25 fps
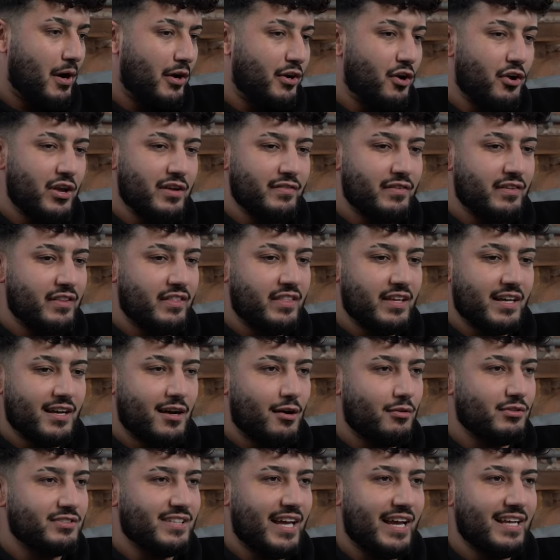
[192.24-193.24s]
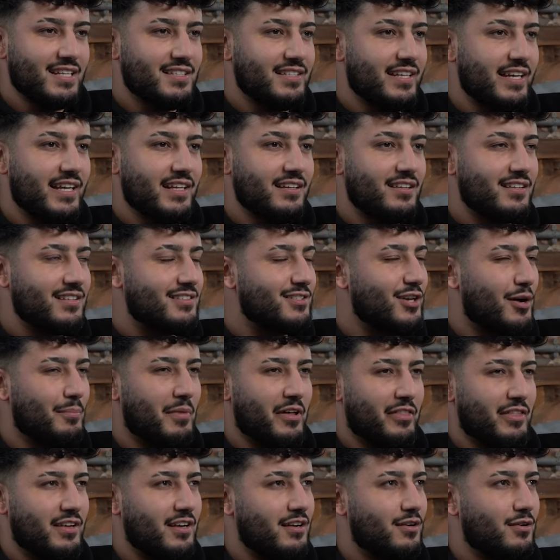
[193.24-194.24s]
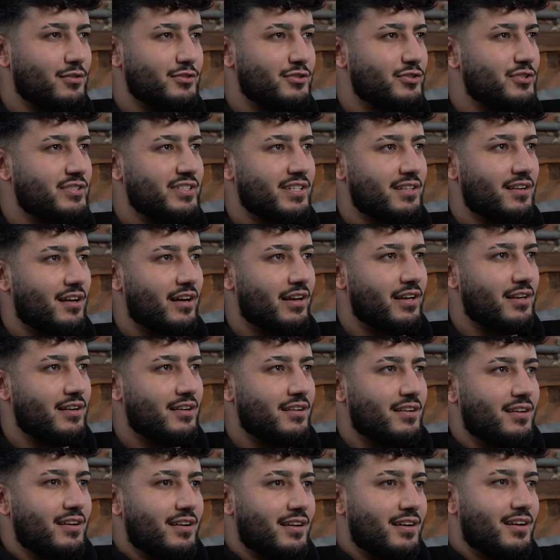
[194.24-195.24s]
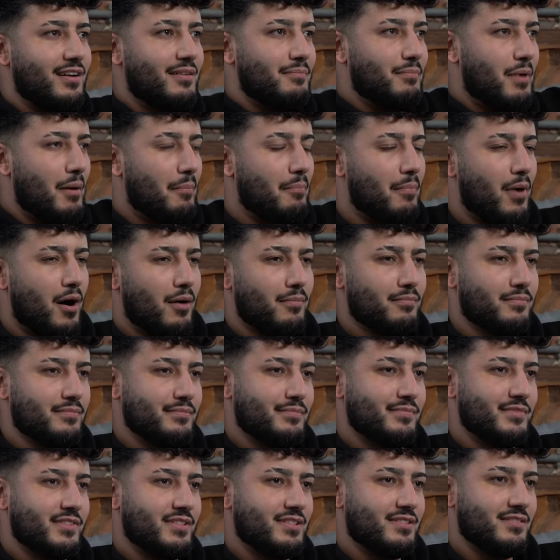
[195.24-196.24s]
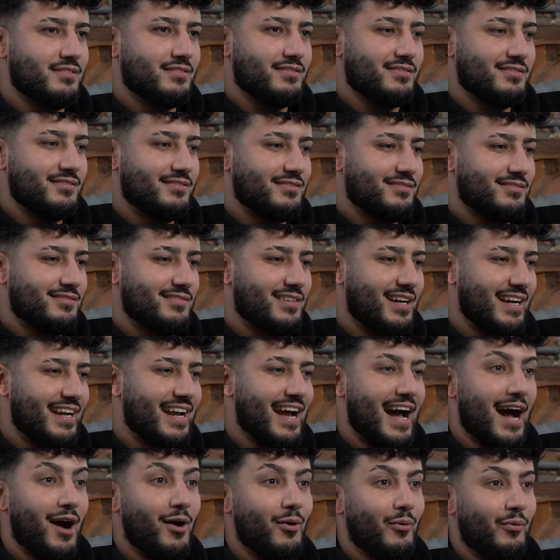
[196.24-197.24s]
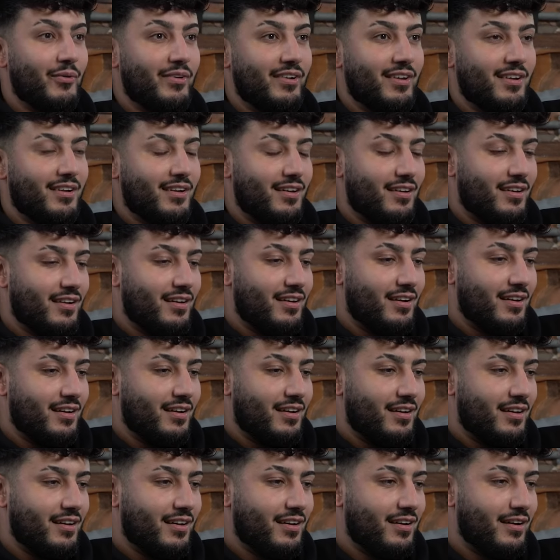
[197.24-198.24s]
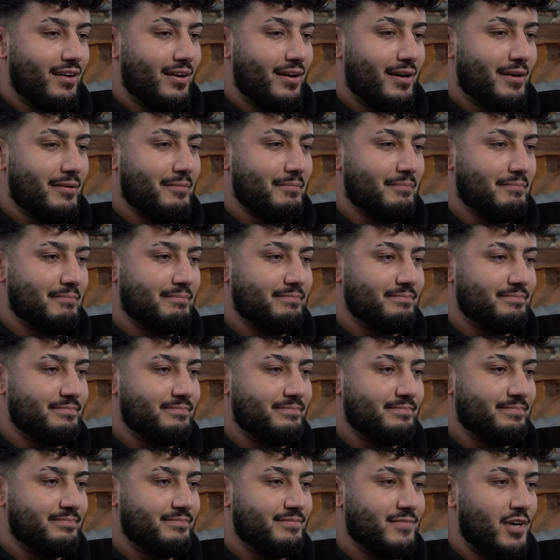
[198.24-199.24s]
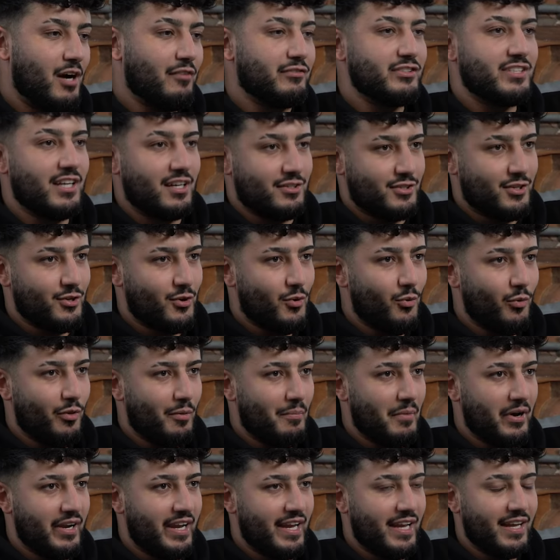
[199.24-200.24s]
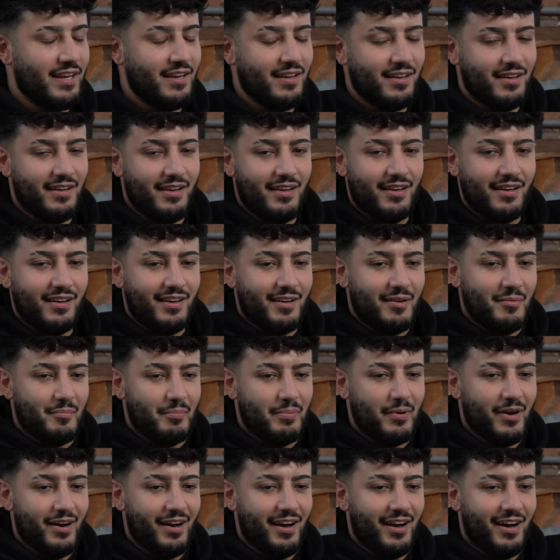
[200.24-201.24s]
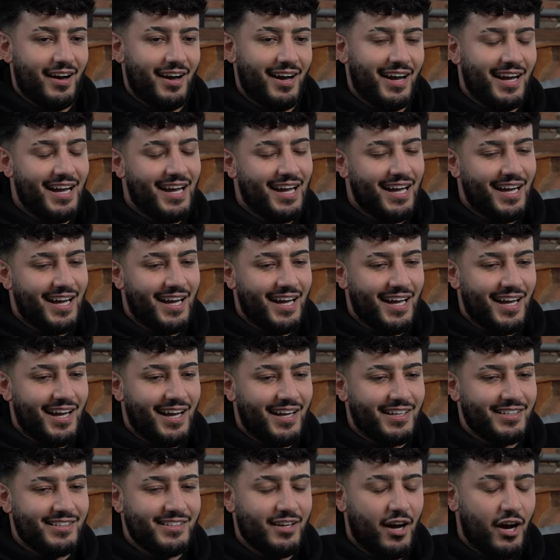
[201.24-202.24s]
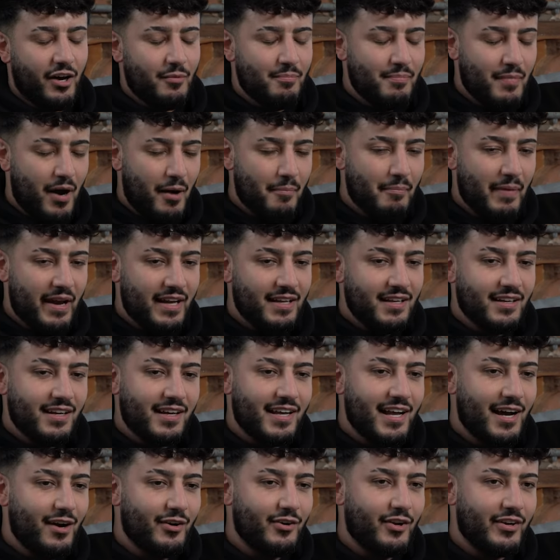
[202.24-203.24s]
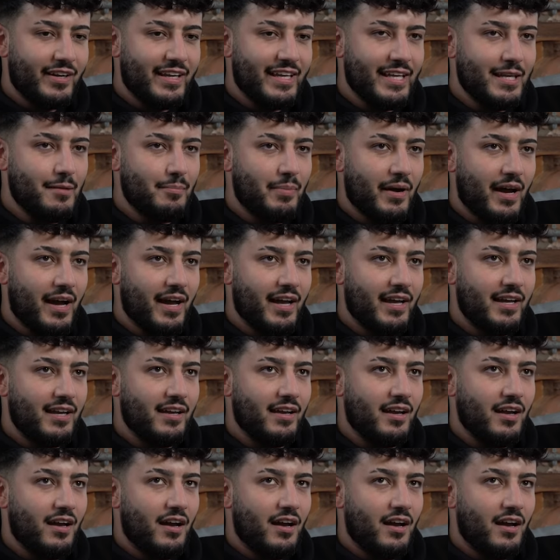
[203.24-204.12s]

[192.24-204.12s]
I don't even think I was eighteen at the time. I think I was using like my mum's account. Um, obviously I took all the money, but I, I made an account on eBay.